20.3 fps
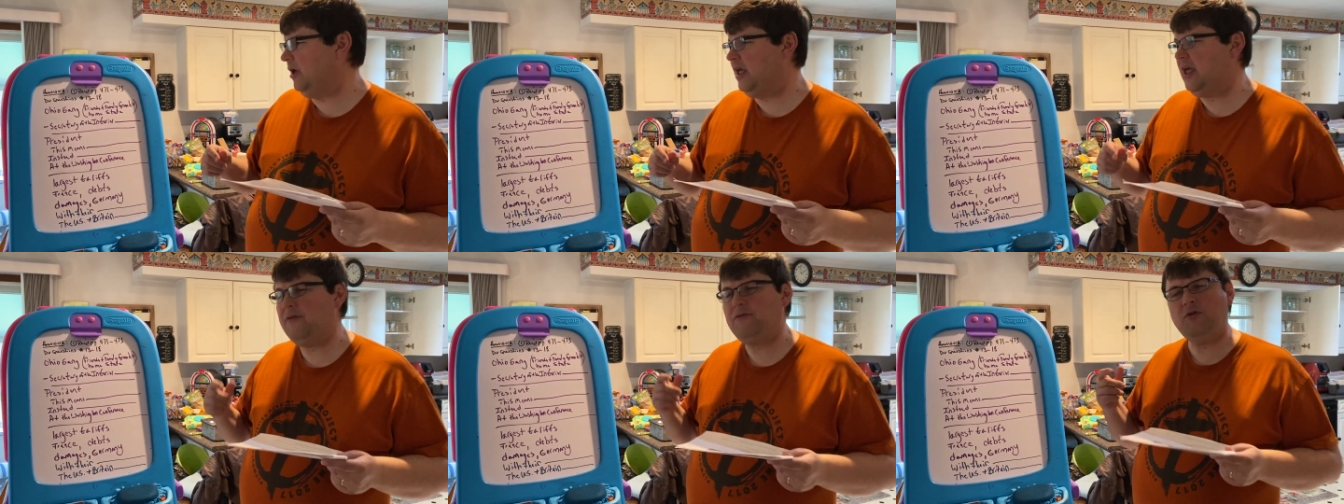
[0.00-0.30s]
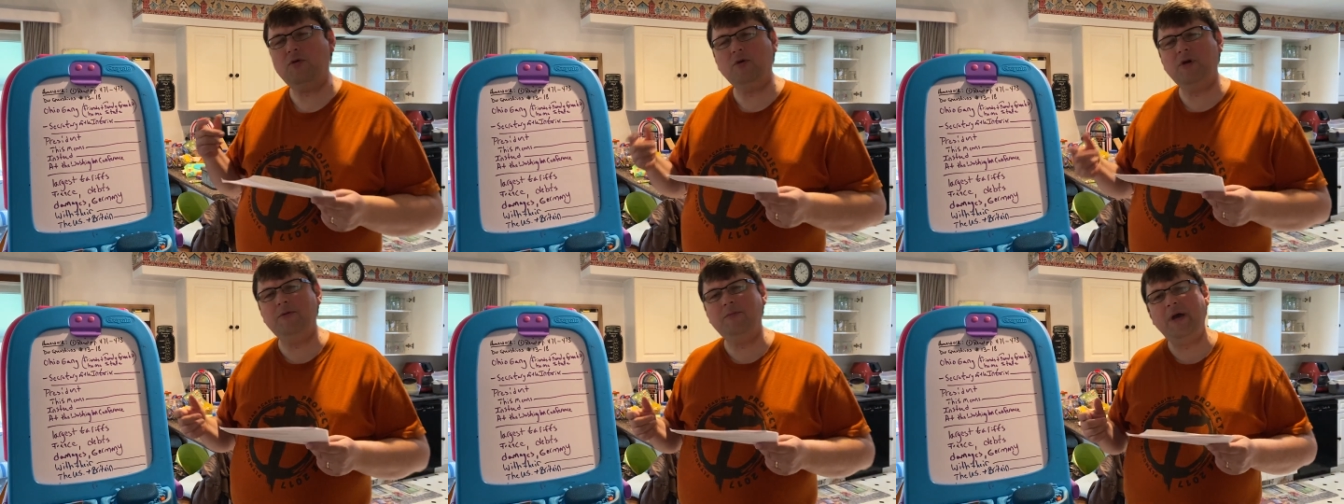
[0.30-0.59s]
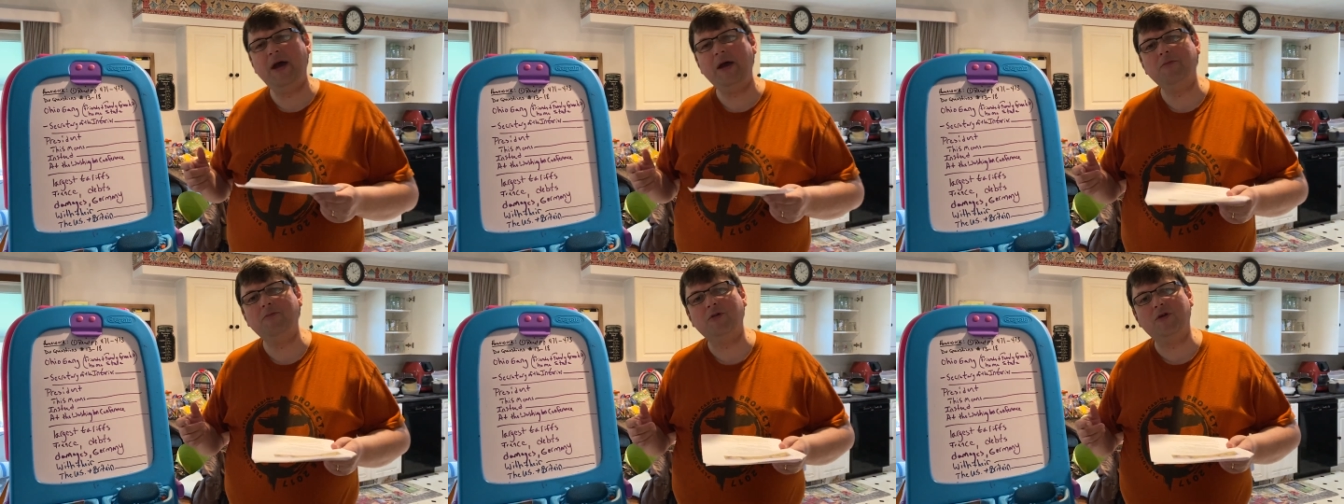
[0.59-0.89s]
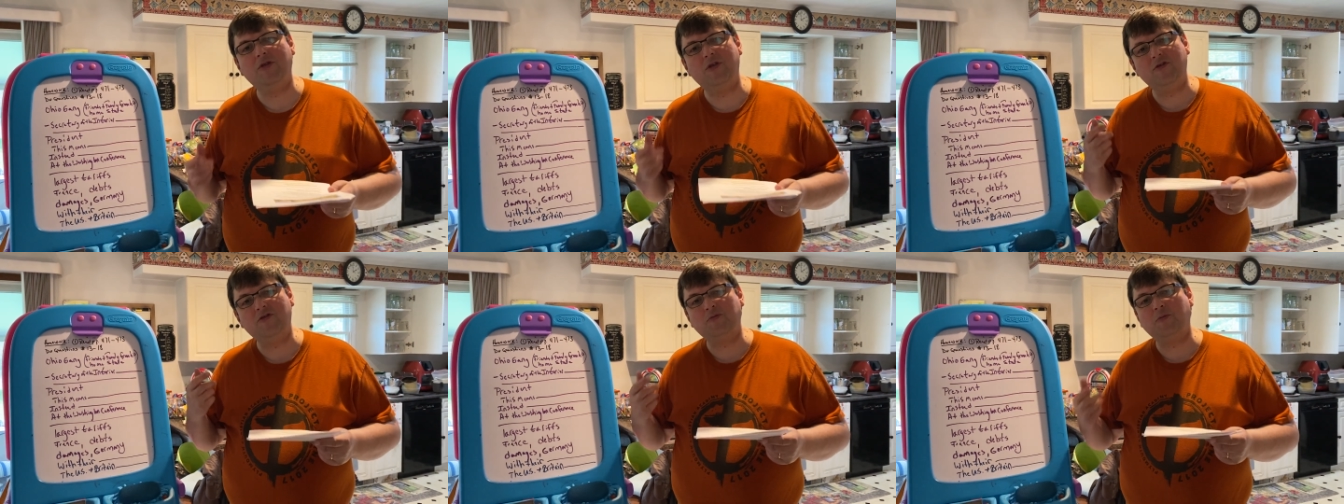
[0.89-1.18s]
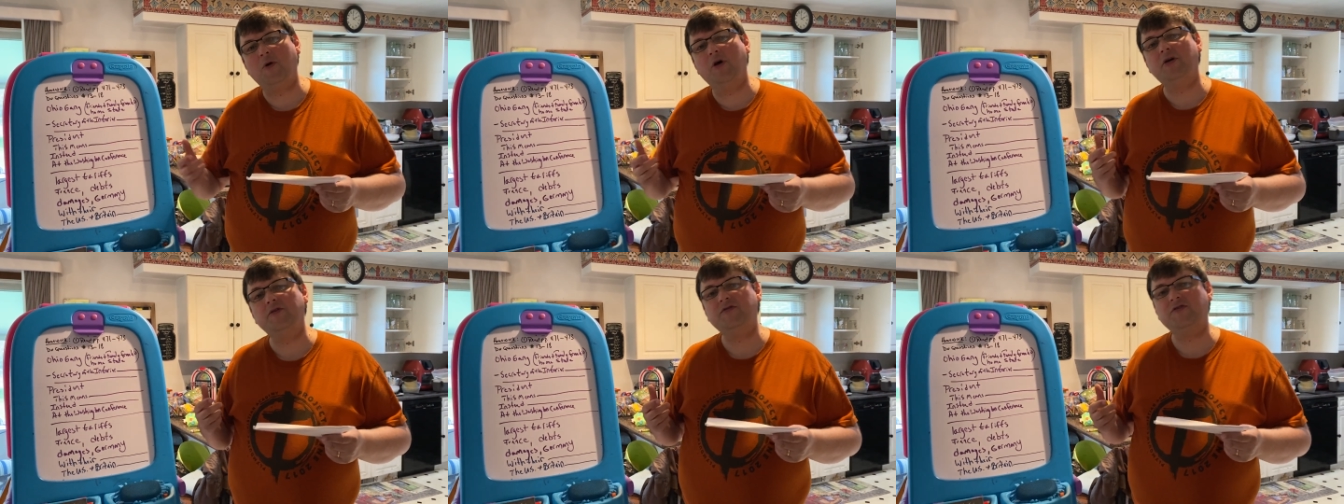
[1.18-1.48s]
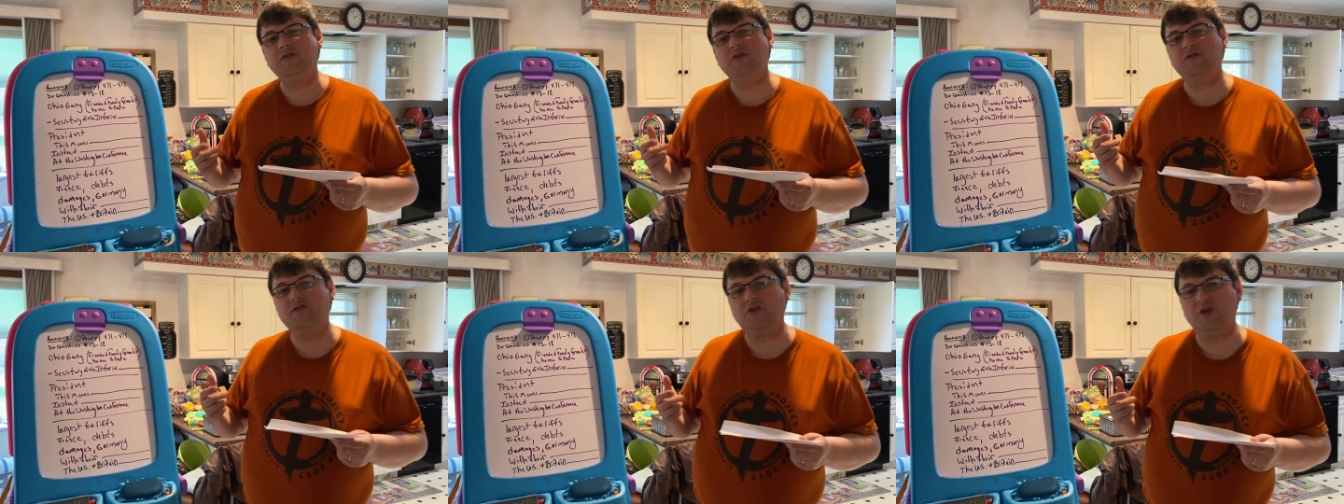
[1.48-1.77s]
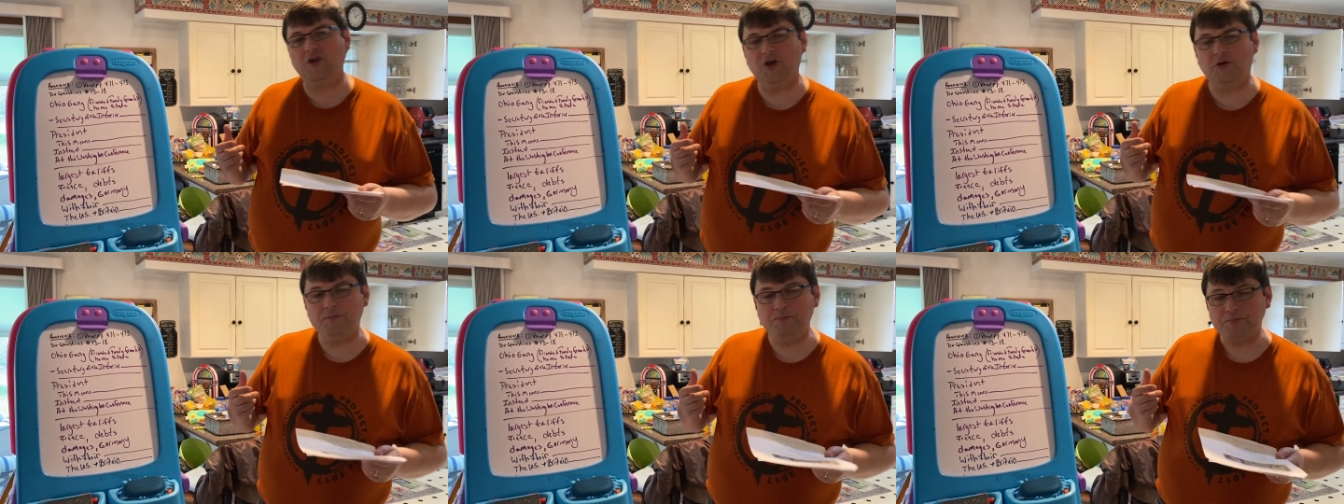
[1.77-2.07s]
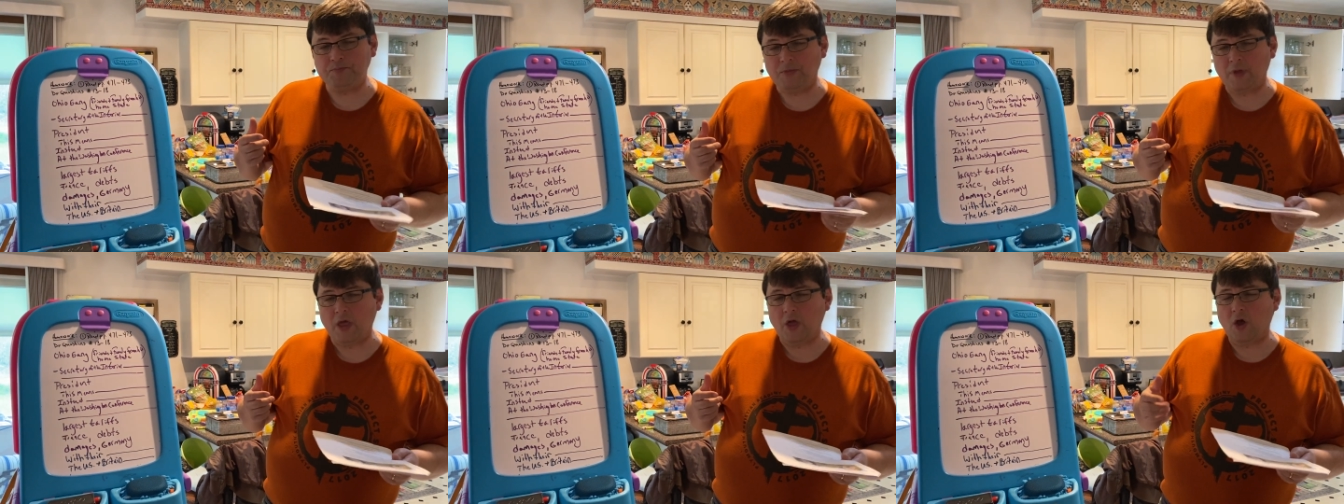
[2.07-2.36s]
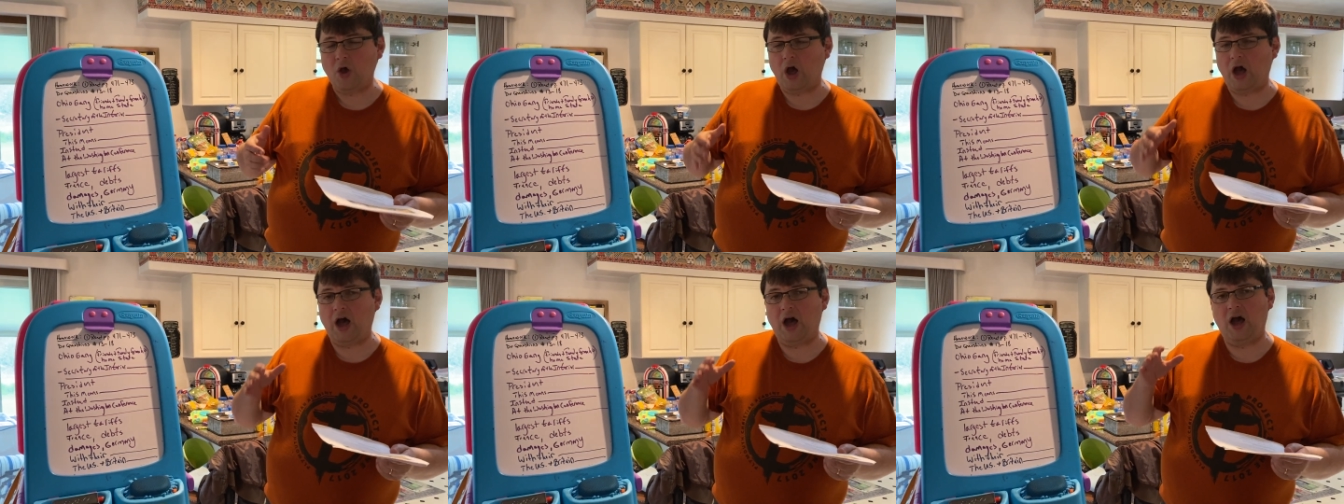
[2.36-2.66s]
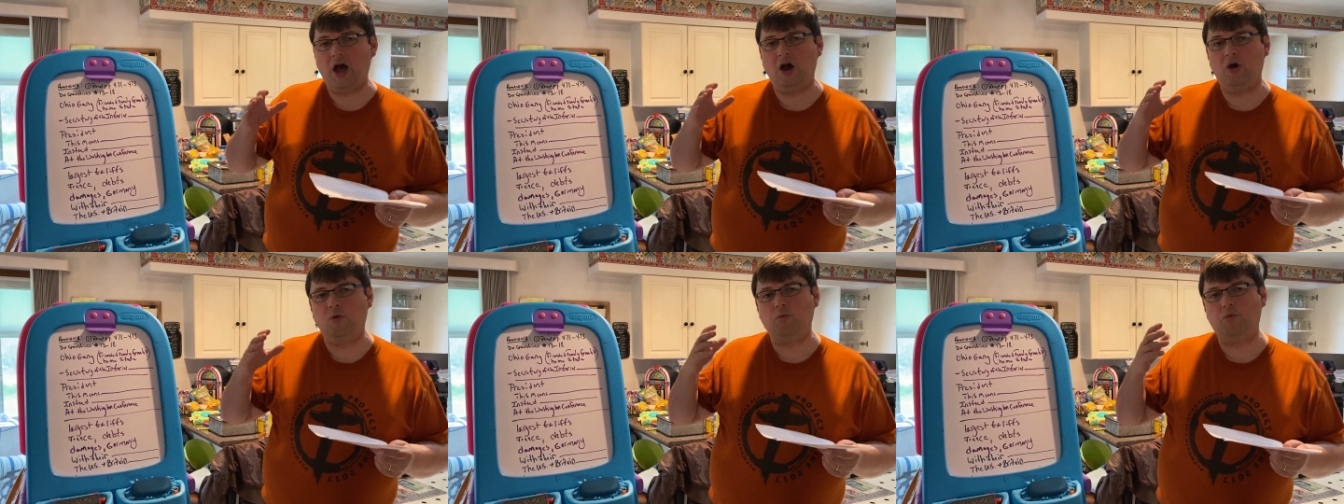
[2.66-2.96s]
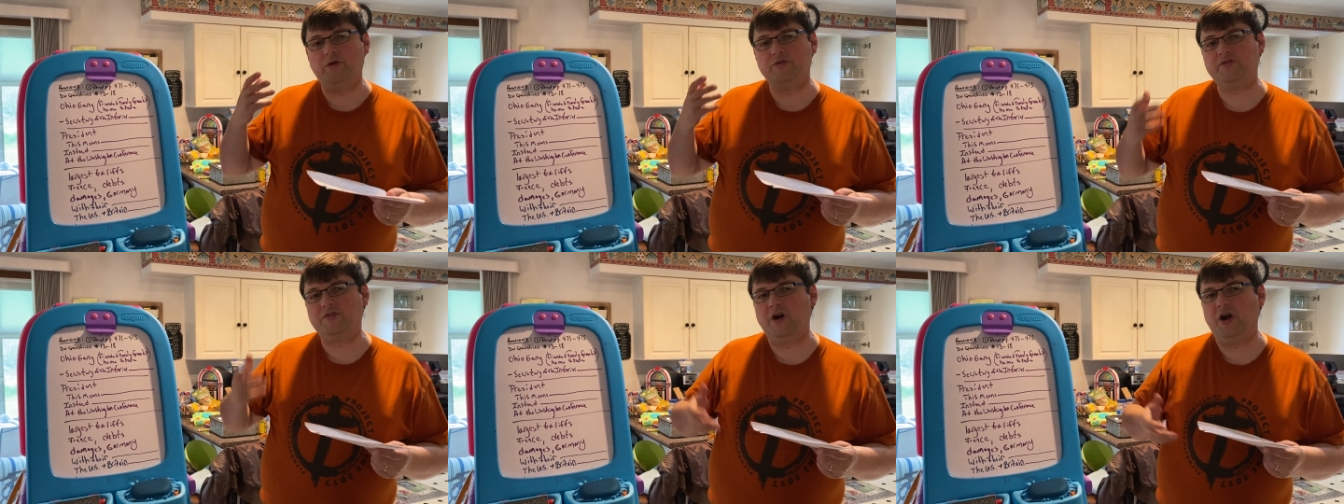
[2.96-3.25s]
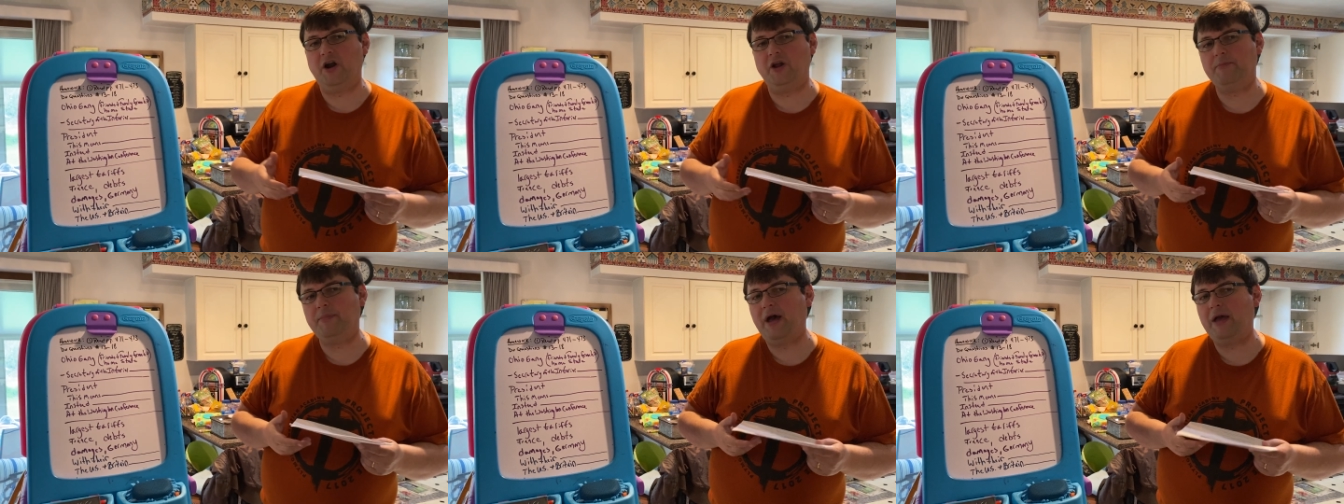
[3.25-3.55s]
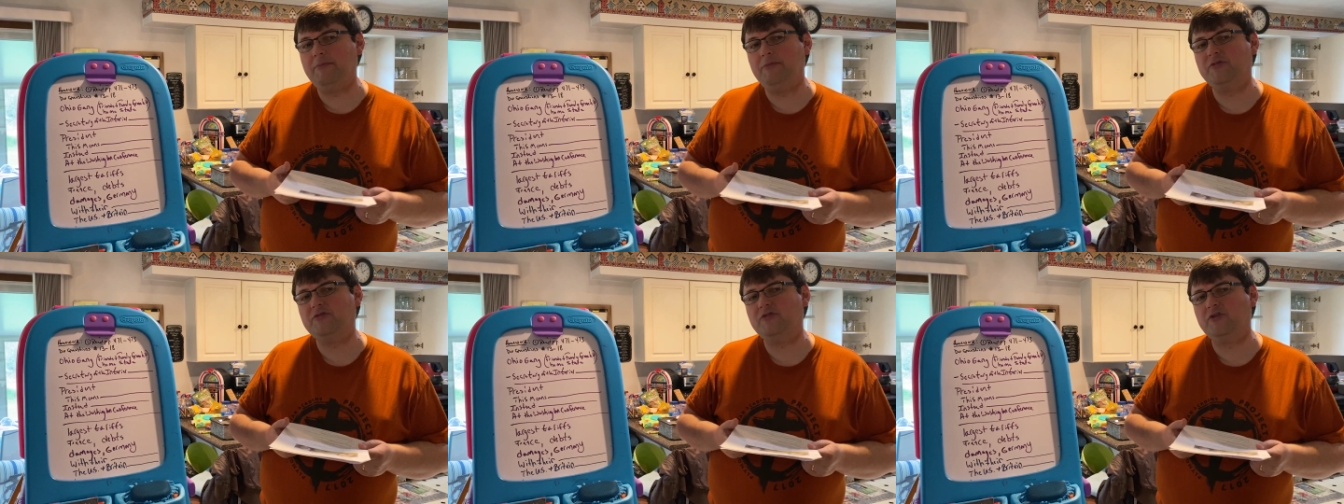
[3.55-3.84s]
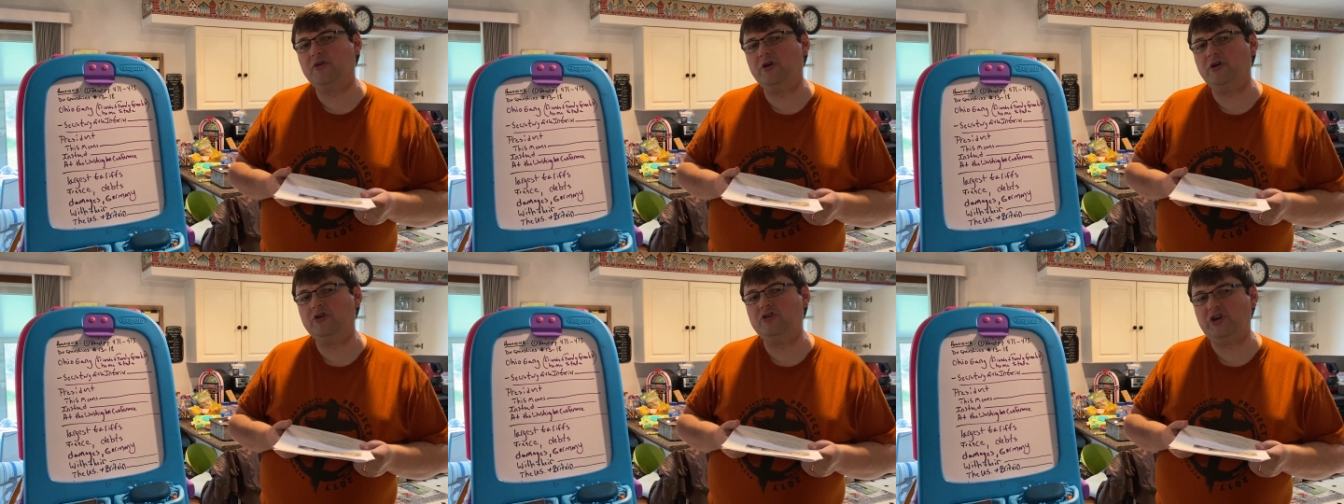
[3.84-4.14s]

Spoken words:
If you remember, the spoil system was started by Mr.